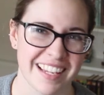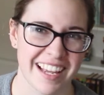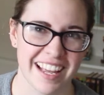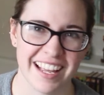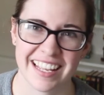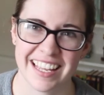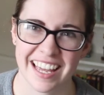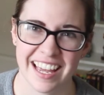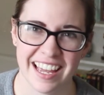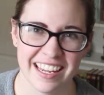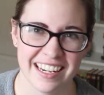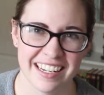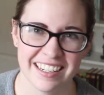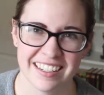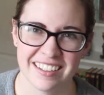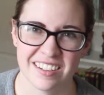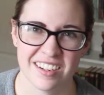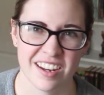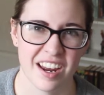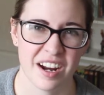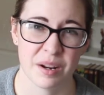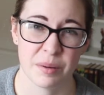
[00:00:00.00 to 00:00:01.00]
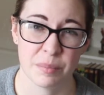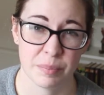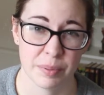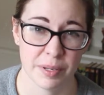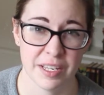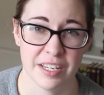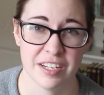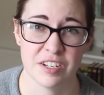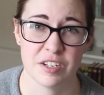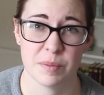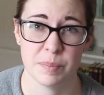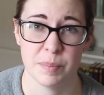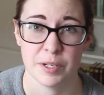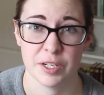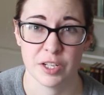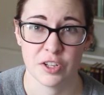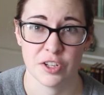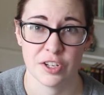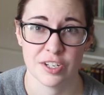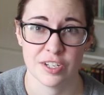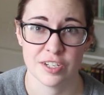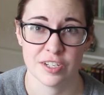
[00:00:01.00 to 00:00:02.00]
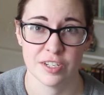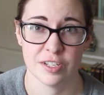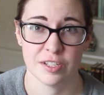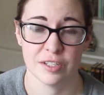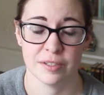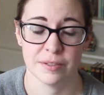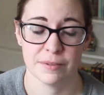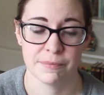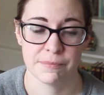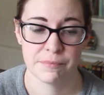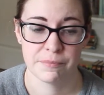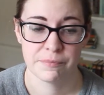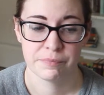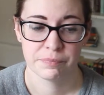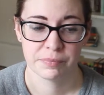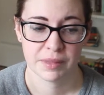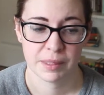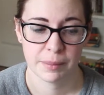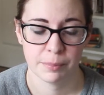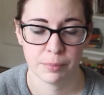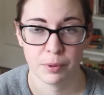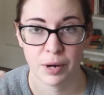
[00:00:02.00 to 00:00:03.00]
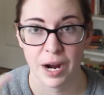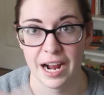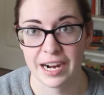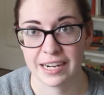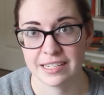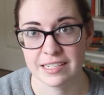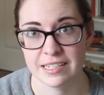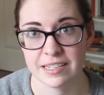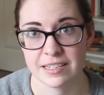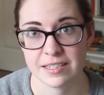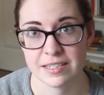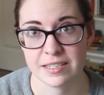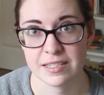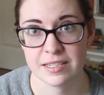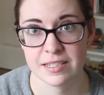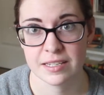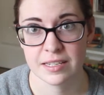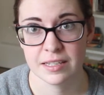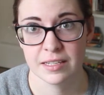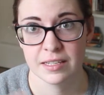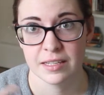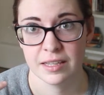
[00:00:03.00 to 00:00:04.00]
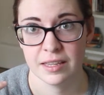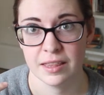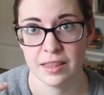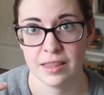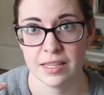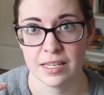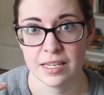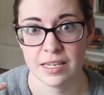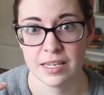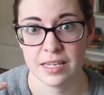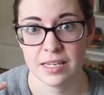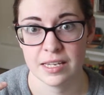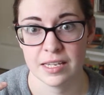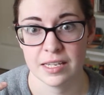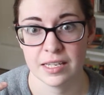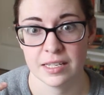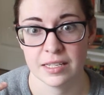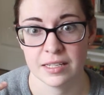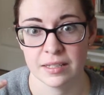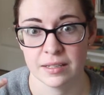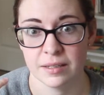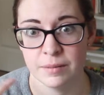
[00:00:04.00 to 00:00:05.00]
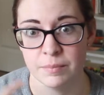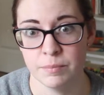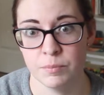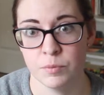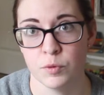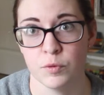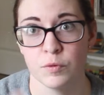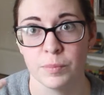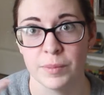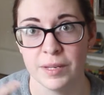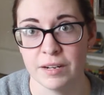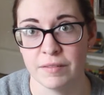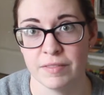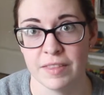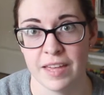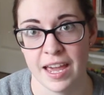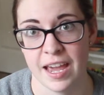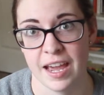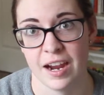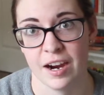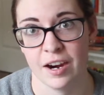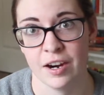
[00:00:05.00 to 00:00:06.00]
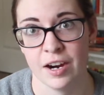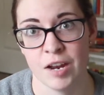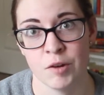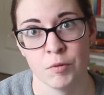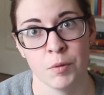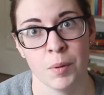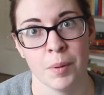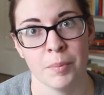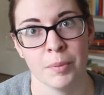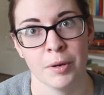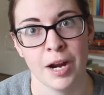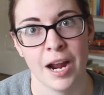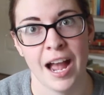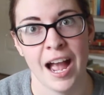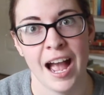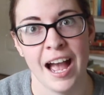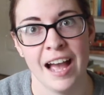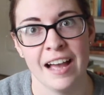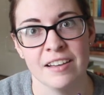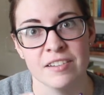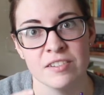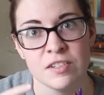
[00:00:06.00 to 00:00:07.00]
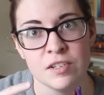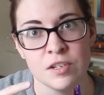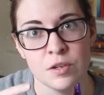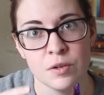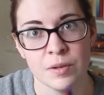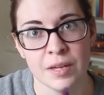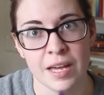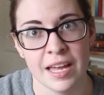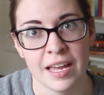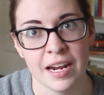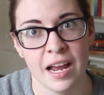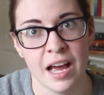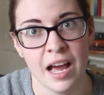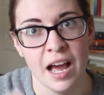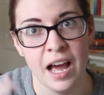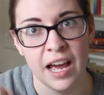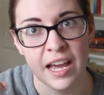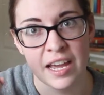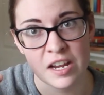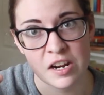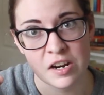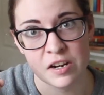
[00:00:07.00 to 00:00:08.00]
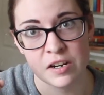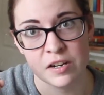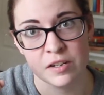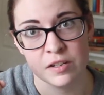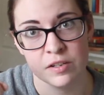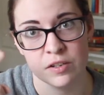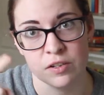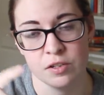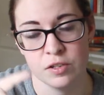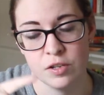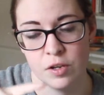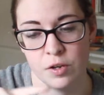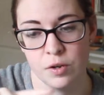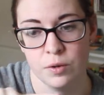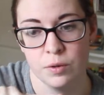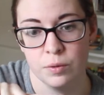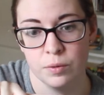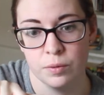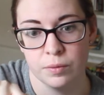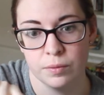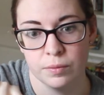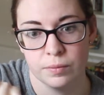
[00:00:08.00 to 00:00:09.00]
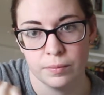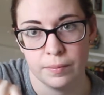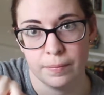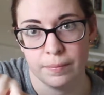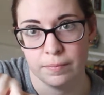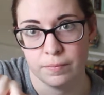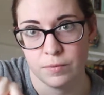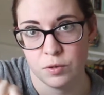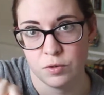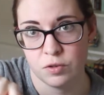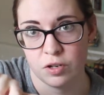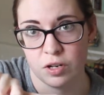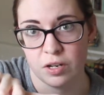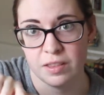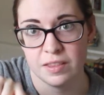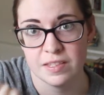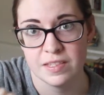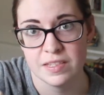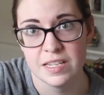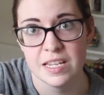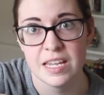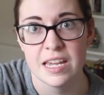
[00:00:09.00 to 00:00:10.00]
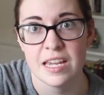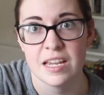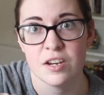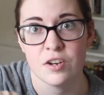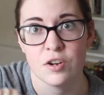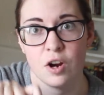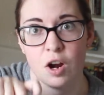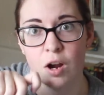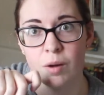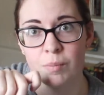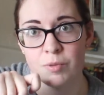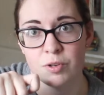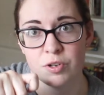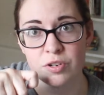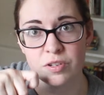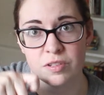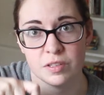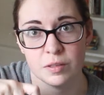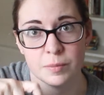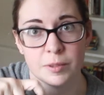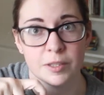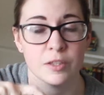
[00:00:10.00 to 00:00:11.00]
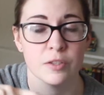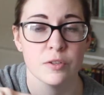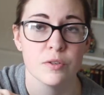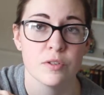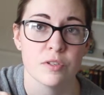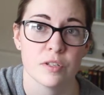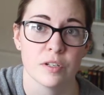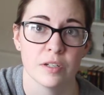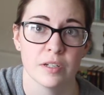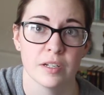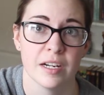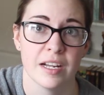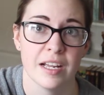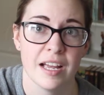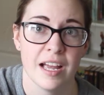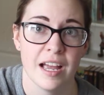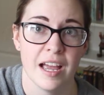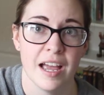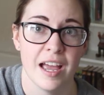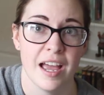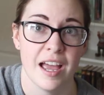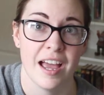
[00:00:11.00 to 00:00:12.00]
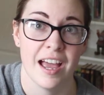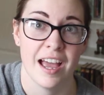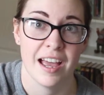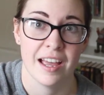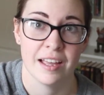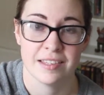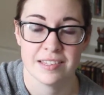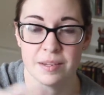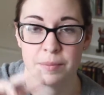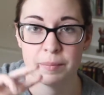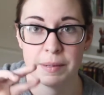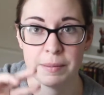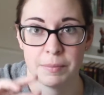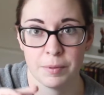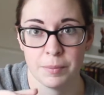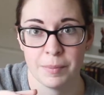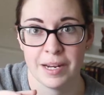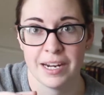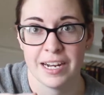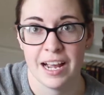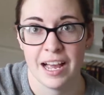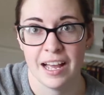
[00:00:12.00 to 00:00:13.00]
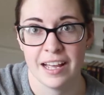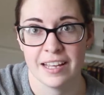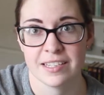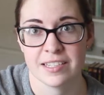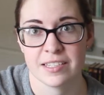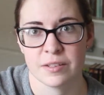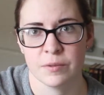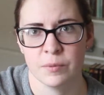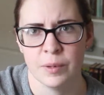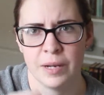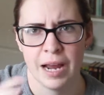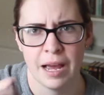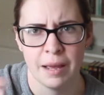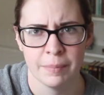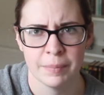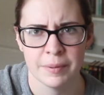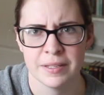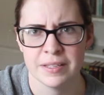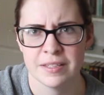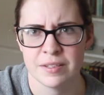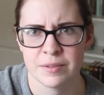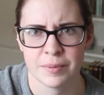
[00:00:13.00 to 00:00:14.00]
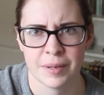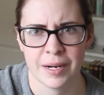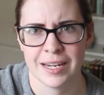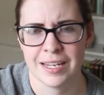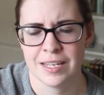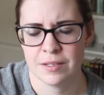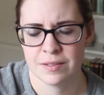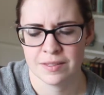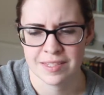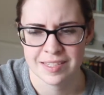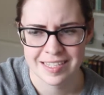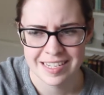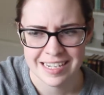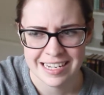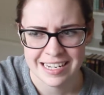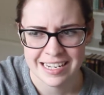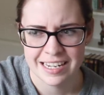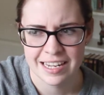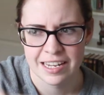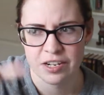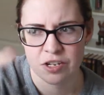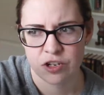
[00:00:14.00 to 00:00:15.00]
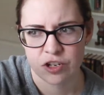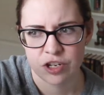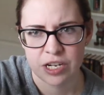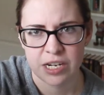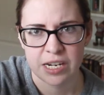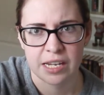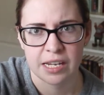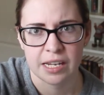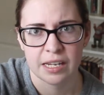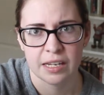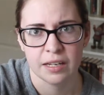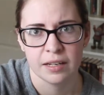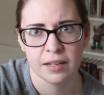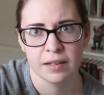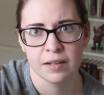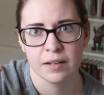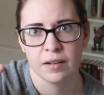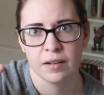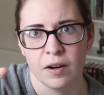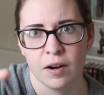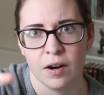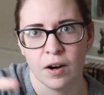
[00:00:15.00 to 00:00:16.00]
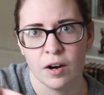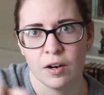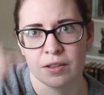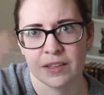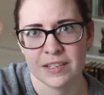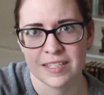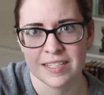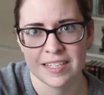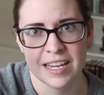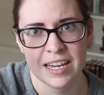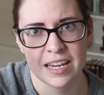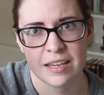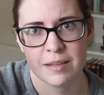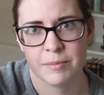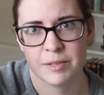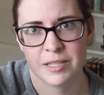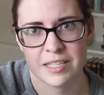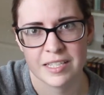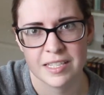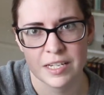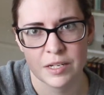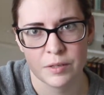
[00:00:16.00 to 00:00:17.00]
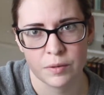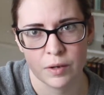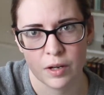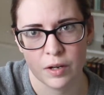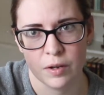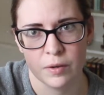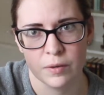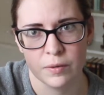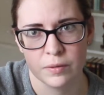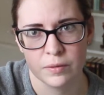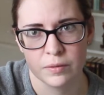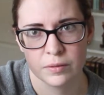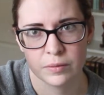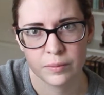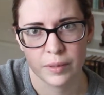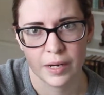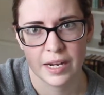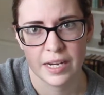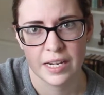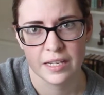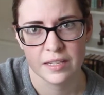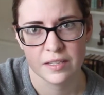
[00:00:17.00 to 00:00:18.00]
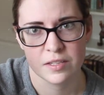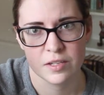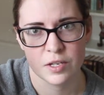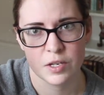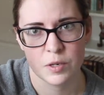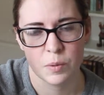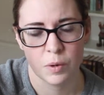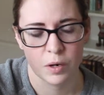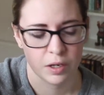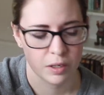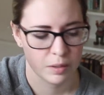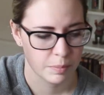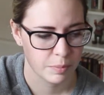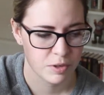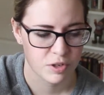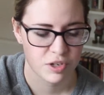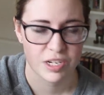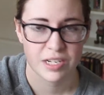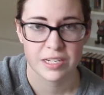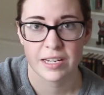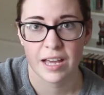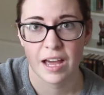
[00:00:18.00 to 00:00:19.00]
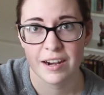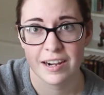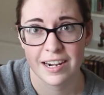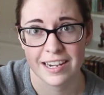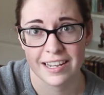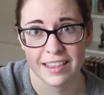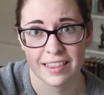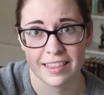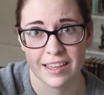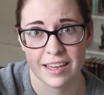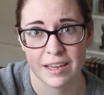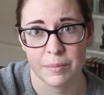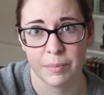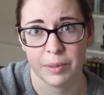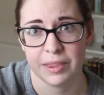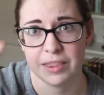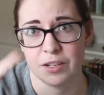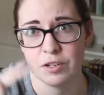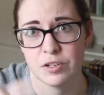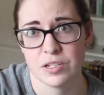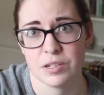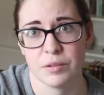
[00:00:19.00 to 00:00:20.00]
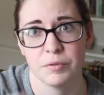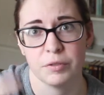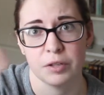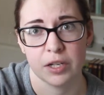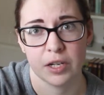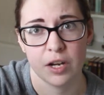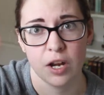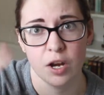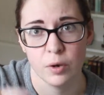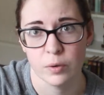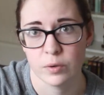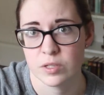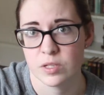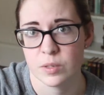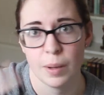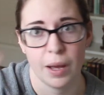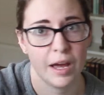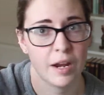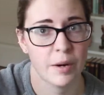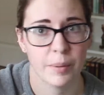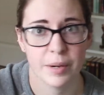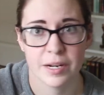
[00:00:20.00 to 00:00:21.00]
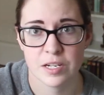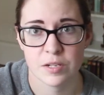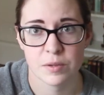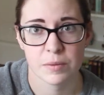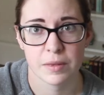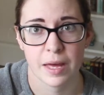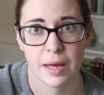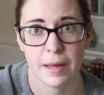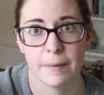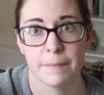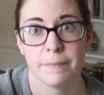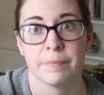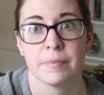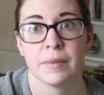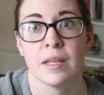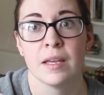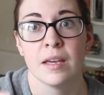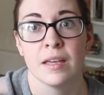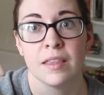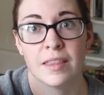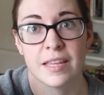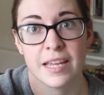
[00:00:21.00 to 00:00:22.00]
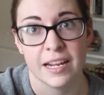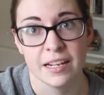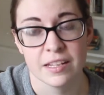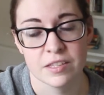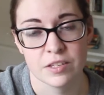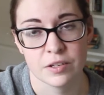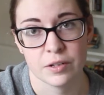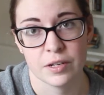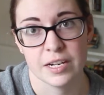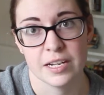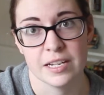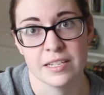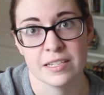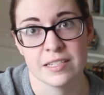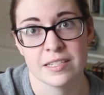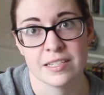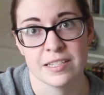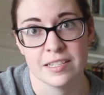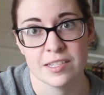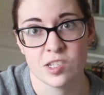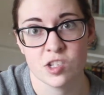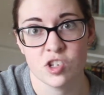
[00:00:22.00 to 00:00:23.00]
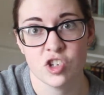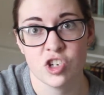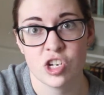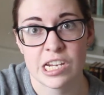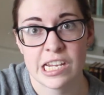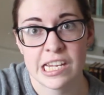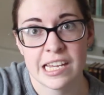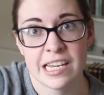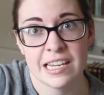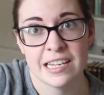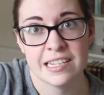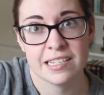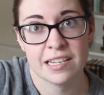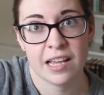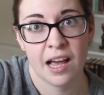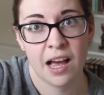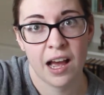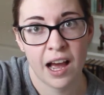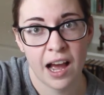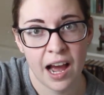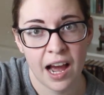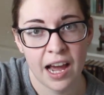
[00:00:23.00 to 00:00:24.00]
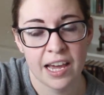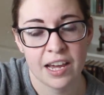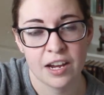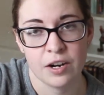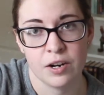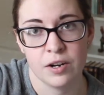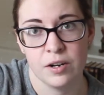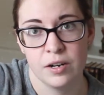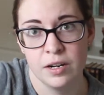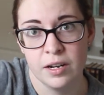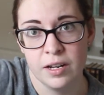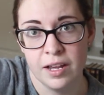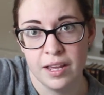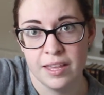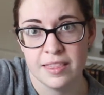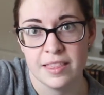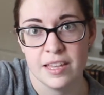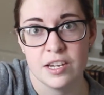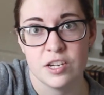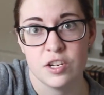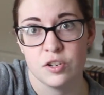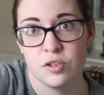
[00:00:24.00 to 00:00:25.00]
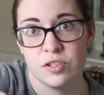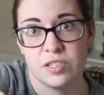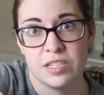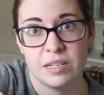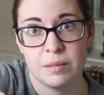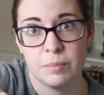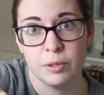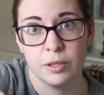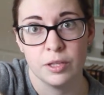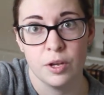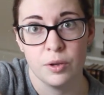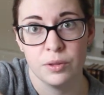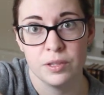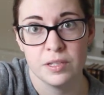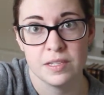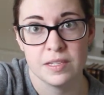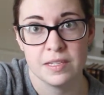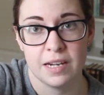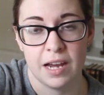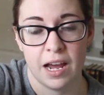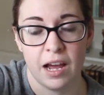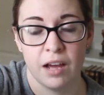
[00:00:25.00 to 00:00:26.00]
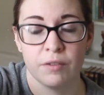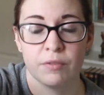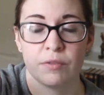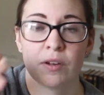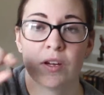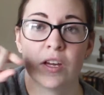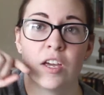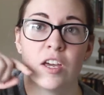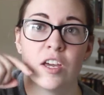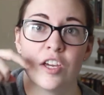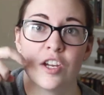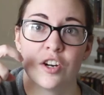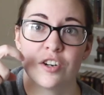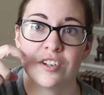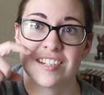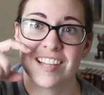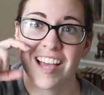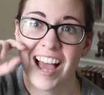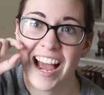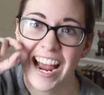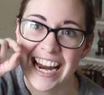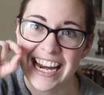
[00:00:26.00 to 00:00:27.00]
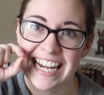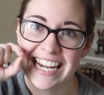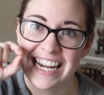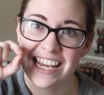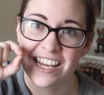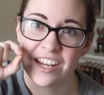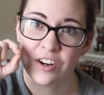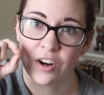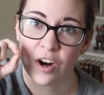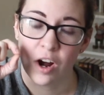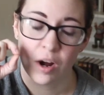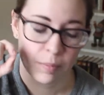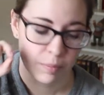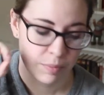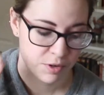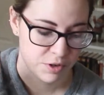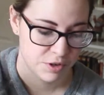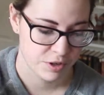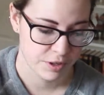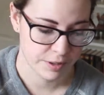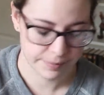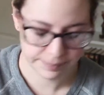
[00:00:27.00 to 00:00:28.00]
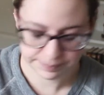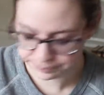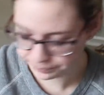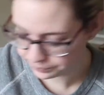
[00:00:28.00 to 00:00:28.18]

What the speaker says: again, not on pitch, but good to practice the movement of the air. And remember, as you get higher, so you start at the C and your embouchure is a little bit looser, and some people might ask, what happens, right? C and G are the same, it's 0, right? So you aren't pushing down anything, but they're different notes. So how do I do that? The answer is, since G is higher than your C below the staff, you're tightening your embouchure.